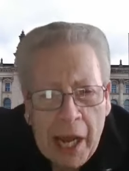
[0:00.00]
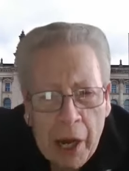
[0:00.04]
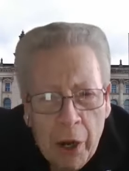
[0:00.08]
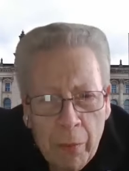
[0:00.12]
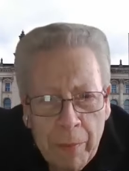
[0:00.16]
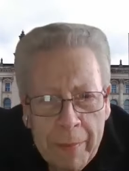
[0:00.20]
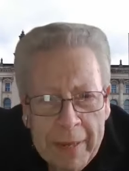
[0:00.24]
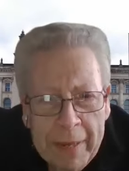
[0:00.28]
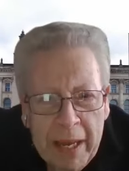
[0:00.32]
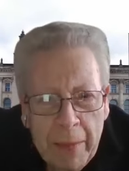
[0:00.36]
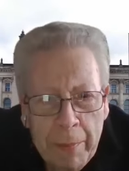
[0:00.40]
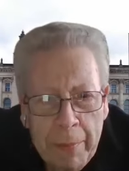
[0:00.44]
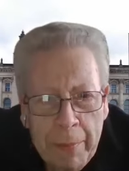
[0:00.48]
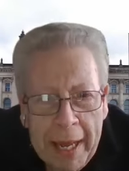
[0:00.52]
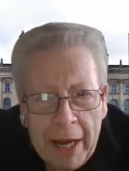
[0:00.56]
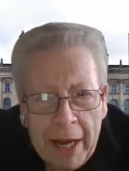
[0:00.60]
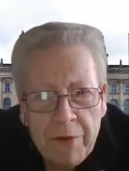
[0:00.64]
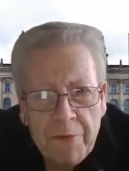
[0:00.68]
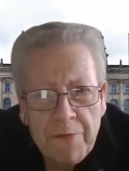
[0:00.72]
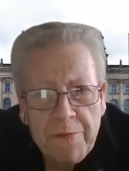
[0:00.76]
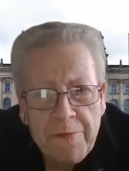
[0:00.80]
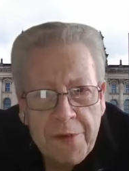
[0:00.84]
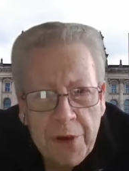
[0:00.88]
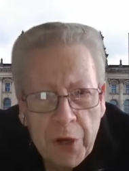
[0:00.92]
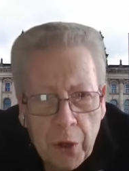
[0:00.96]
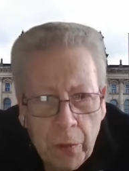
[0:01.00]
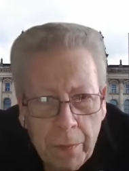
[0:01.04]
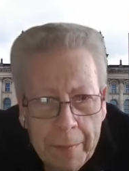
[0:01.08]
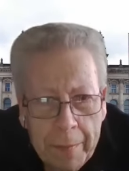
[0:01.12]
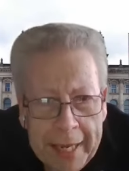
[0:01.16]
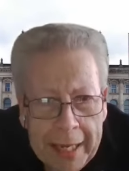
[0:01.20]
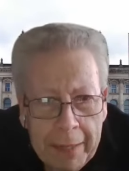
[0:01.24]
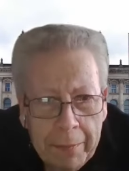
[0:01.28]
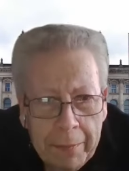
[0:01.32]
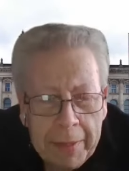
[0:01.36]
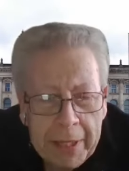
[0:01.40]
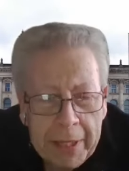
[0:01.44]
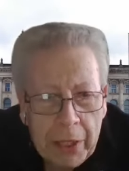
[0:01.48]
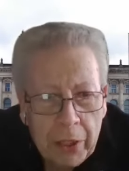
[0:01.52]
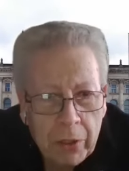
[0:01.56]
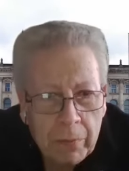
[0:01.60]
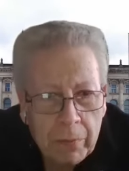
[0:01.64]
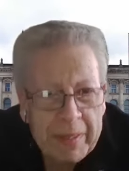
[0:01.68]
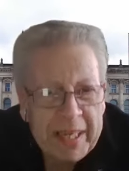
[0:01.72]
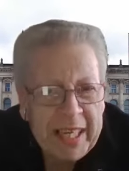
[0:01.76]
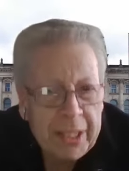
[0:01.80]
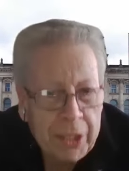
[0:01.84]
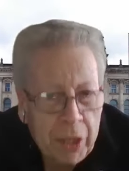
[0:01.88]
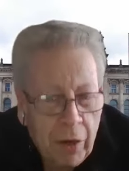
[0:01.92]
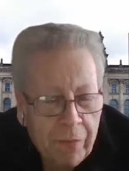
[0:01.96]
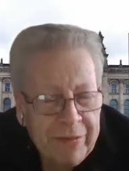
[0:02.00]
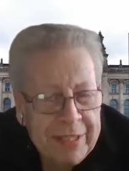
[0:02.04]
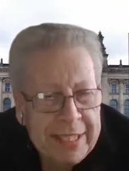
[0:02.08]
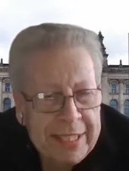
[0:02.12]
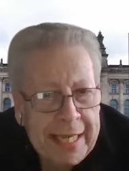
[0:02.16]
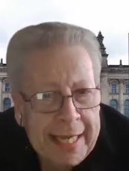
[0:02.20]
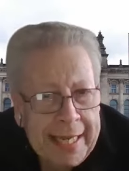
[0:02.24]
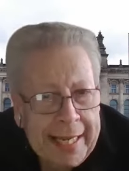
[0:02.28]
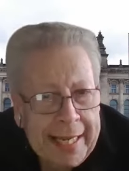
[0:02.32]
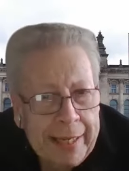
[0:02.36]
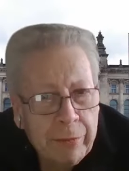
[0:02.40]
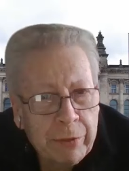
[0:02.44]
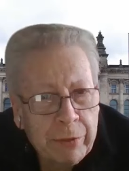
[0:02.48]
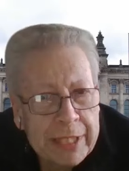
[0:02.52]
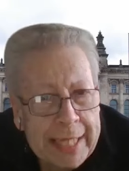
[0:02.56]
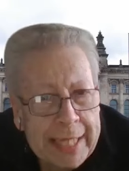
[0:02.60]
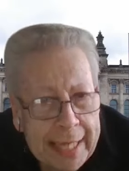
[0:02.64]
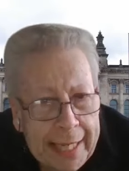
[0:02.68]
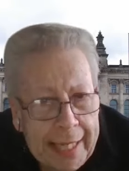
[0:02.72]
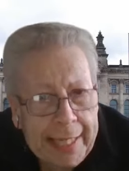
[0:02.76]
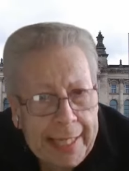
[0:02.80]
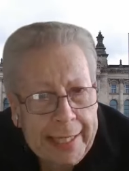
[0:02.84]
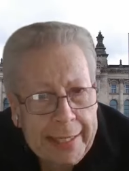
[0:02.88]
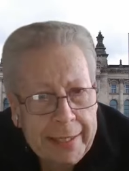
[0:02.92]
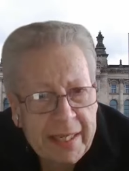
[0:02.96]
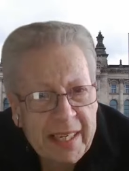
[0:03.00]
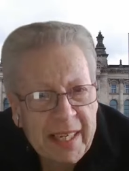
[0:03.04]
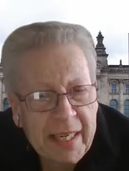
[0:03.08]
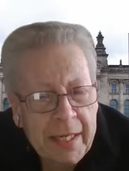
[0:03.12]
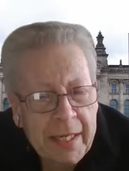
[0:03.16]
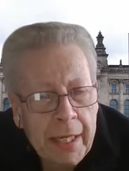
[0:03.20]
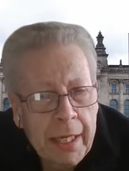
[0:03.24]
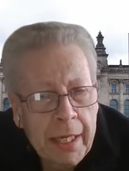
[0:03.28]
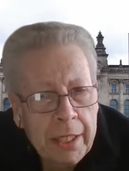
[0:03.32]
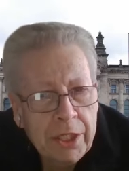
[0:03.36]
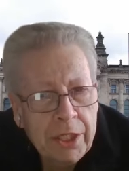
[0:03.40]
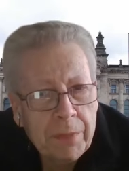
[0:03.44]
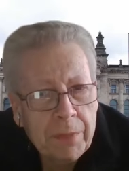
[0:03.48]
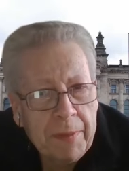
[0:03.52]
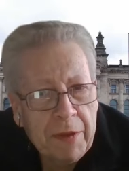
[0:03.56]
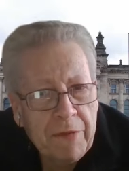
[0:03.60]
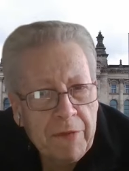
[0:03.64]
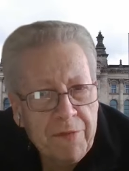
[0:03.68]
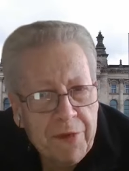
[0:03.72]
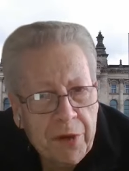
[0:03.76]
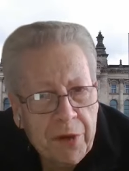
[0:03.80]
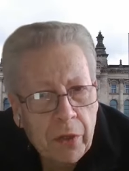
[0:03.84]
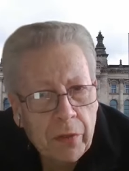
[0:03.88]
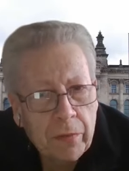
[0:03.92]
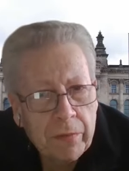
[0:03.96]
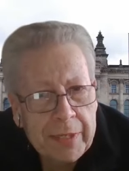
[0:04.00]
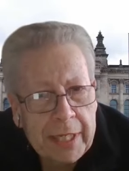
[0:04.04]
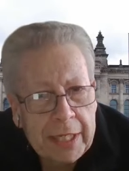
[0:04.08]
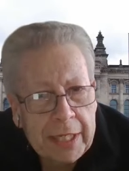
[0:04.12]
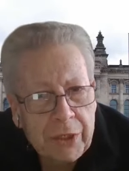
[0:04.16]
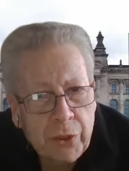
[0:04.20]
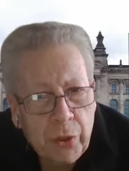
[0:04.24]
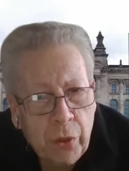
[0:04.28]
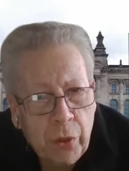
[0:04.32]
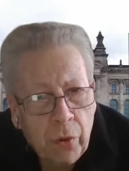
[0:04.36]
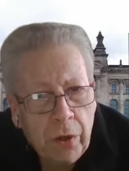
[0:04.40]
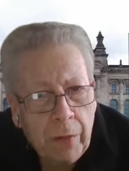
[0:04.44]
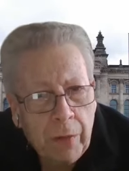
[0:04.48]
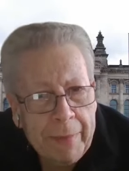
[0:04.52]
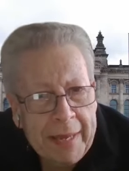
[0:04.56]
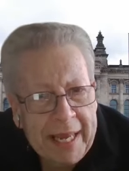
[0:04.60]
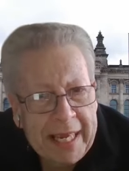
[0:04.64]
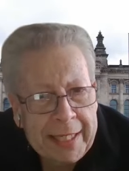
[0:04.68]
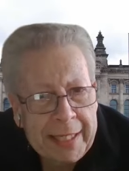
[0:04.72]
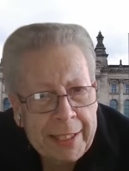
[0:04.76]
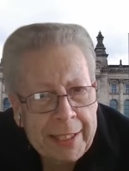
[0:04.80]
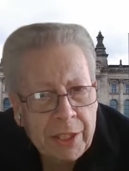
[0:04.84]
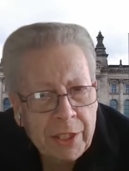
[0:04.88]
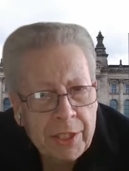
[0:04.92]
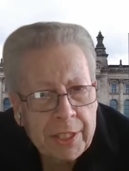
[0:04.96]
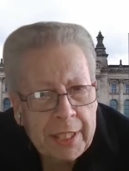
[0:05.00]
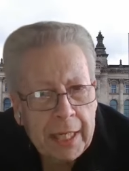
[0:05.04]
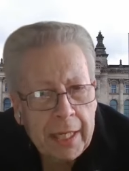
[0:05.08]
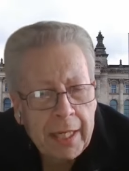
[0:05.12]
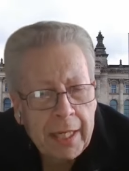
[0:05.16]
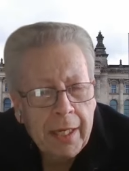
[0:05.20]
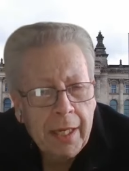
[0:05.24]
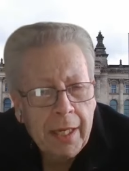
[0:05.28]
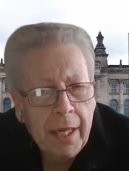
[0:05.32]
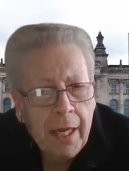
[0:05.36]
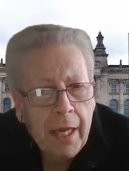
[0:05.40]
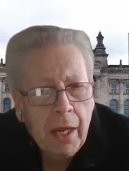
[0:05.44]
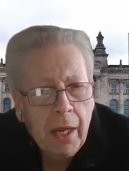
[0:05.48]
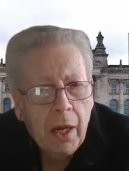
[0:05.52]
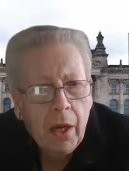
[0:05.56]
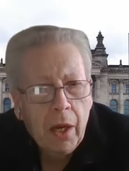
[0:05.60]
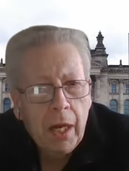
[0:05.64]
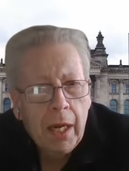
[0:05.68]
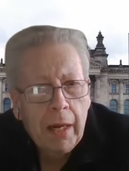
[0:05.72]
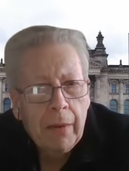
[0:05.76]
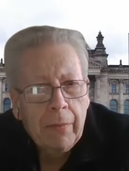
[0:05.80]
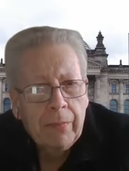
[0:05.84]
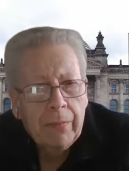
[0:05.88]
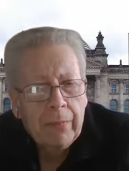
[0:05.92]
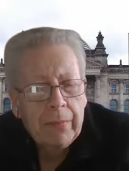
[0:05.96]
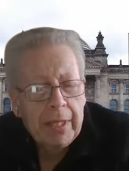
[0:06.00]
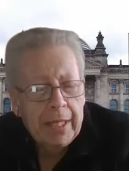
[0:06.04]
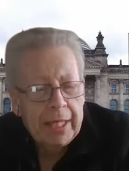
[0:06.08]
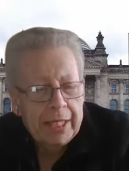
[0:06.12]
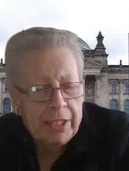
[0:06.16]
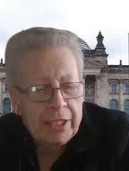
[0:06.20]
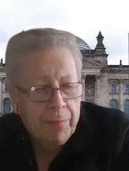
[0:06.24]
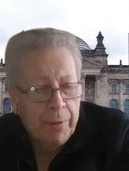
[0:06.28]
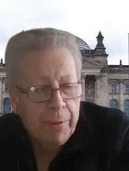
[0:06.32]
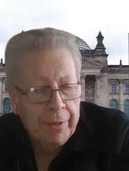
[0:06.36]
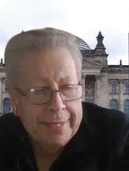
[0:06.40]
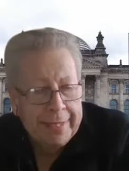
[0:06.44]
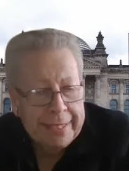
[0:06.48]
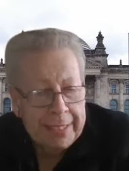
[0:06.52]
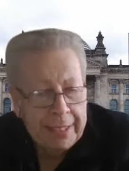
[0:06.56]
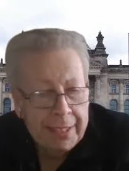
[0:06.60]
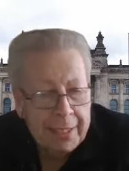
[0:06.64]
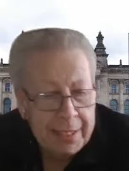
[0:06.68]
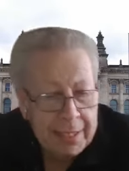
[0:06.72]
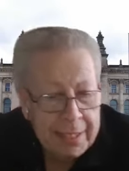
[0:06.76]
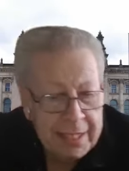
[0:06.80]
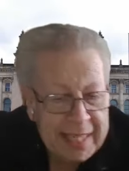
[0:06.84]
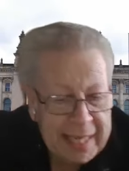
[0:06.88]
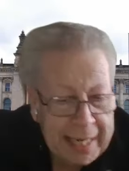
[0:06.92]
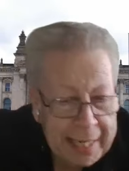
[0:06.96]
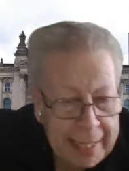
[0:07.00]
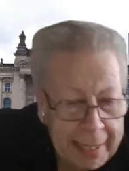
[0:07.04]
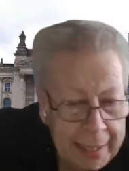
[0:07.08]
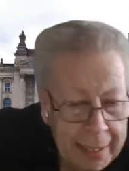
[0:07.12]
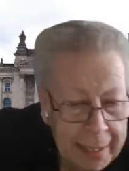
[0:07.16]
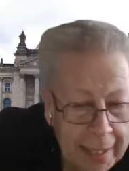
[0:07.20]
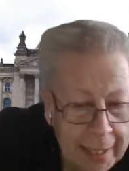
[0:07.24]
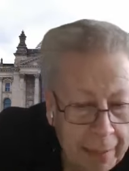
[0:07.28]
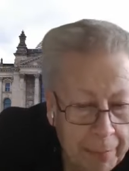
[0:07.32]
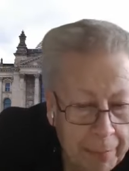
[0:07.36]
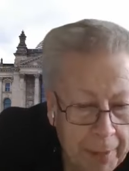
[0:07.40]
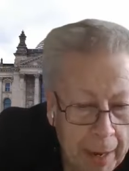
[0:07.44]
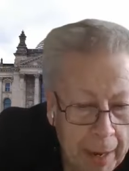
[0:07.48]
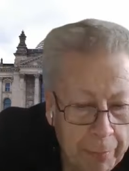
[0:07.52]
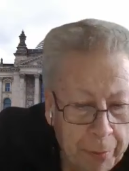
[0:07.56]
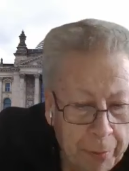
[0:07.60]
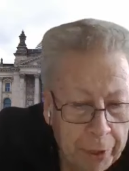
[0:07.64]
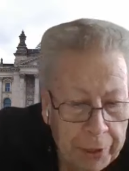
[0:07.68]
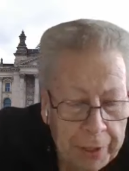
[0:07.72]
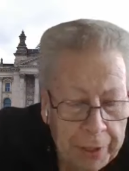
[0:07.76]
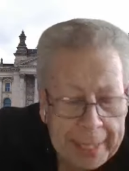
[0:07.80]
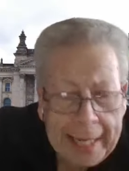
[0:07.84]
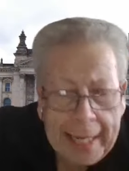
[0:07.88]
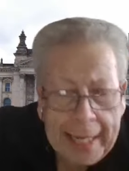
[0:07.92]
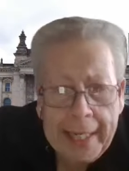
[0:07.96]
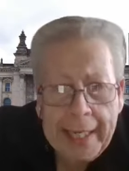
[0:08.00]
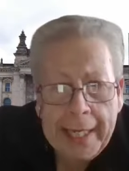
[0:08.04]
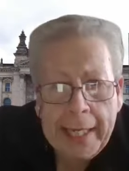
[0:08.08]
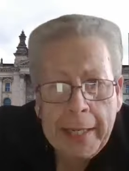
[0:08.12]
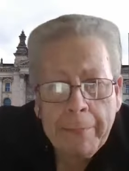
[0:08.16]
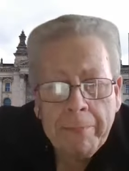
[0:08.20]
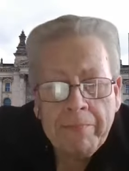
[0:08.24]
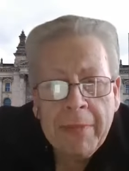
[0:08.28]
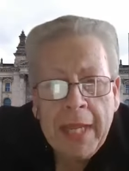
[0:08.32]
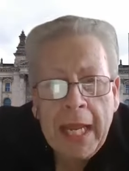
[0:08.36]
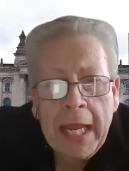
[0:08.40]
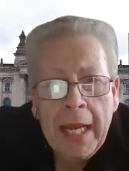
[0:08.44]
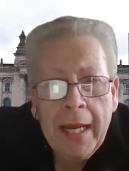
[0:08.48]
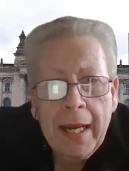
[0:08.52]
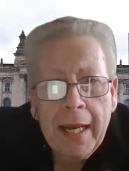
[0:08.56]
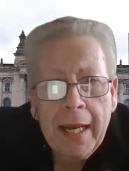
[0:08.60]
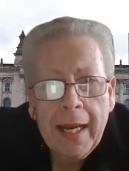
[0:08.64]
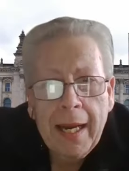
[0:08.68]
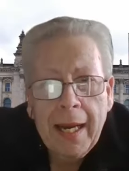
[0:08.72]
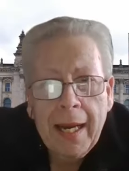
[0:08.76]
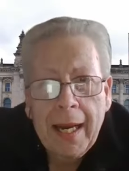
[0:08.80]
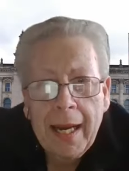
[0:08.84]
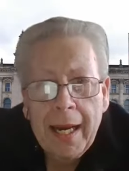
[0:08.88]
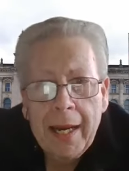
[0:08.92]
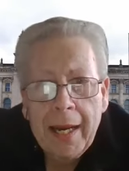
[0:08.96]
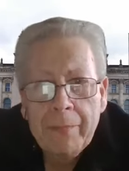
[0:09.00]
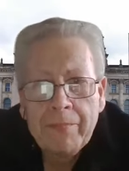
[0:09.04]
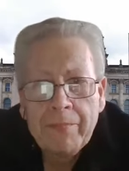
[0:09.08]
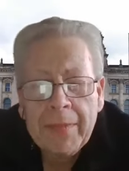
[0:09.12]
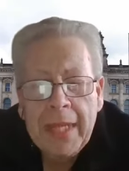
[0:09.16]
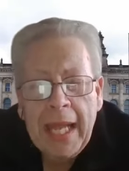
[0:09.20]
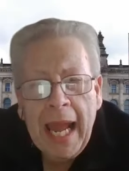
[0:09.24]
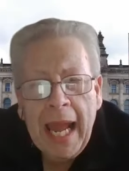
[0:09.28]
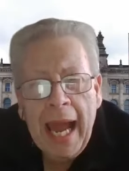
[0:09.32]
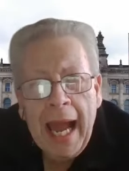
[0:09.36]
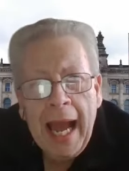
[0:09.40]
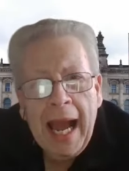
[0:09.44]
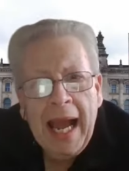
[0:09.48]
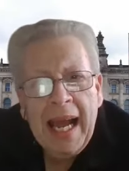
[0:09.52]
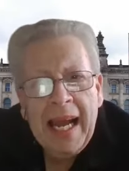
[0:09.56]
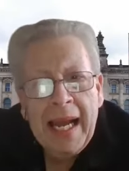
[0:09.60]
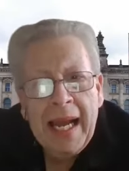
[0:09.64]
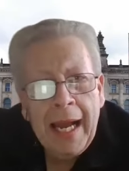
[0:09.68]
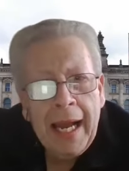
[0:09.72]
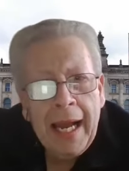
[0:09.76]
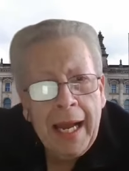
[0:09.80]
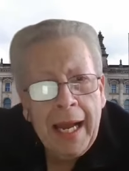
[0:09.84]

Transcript: tell me about filming Bill because obviously he was keen to be filmed and talk about his uh, um, experiences in uh, Papua New Guinea. Um, he was more than